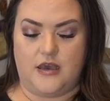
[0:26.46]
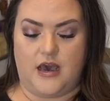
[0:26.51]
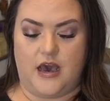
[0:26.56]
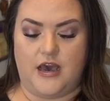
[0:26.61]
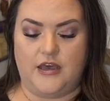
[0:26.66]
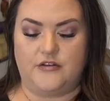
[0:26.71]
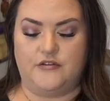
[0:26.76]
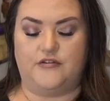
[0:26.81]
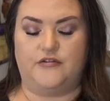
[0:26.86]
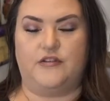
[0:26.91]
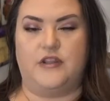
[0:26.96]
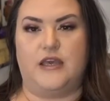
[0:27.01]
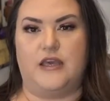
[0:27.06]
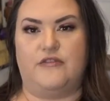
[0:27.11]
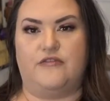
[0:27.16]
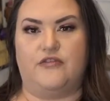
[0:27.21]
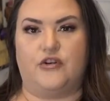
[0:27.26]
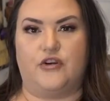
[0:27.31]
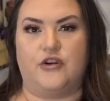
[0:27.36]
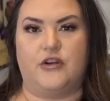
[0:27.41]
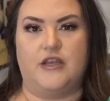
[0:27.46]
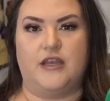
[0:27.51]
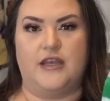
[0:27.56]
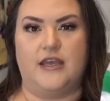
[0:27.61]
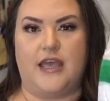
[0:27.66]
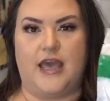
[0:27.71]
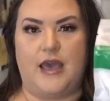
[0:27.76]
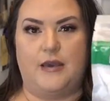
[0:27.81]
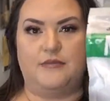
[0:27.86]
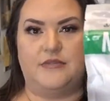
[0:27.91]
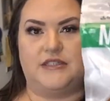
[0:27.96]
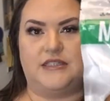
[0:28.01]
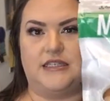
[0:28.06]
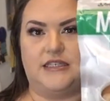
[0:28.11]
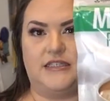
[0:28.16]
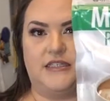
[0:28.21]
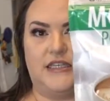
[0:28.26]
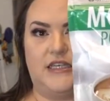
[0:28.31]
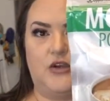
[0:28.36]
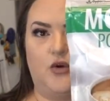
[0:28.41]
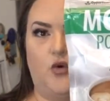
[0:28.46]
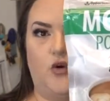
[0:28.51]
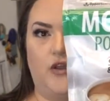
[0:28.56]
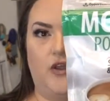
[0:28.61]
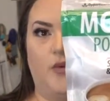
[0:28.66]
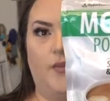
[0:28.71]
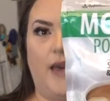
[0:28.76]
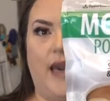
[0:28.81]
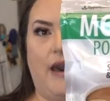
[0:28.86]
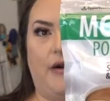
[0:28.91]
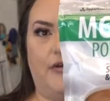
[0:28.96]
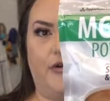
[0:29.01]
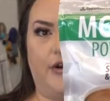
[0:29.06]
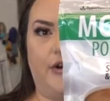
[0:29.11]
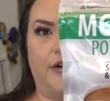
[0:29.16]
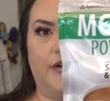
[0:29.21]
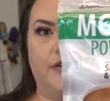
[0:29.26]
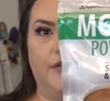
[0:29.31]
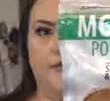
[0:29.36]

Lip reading: unflavored MCT oil powder.